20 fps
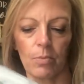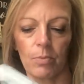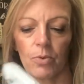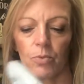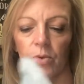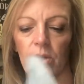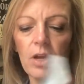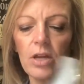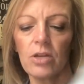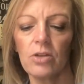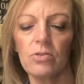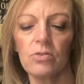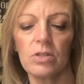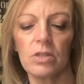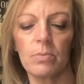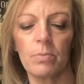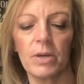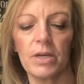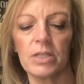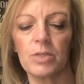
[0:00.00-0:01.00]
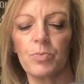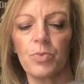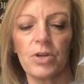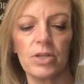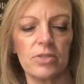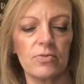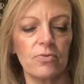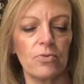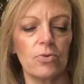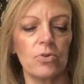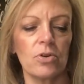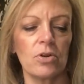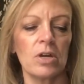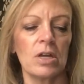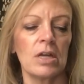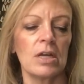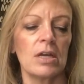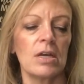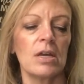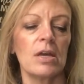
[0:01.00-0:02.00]
But what I use the best press for,
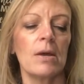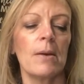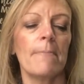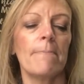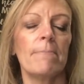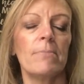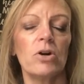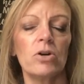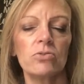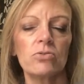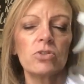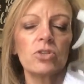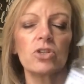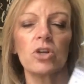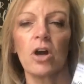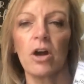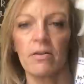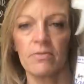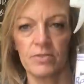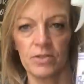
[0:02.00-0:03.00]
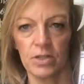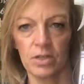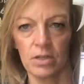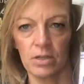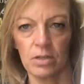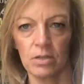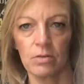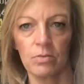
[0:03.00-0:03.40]
most often,